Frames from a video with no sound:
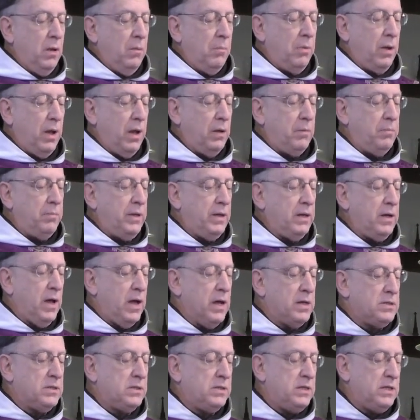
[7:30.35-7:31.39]
But
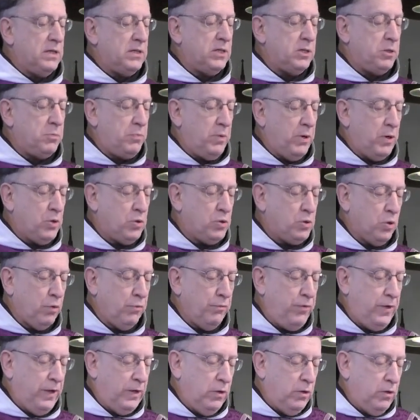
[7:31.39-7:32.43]
because this spiritual
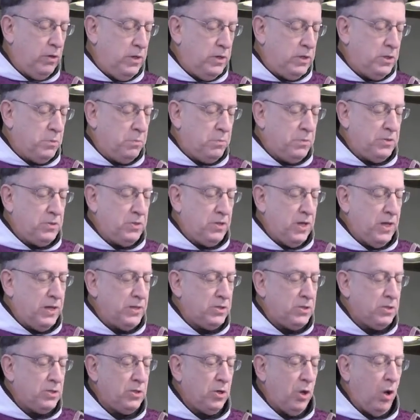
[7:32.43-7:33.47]
vigor is
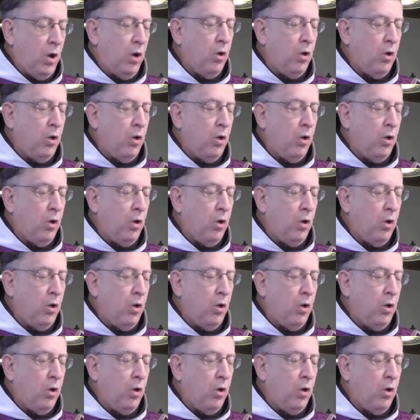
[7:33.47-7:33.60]
possessed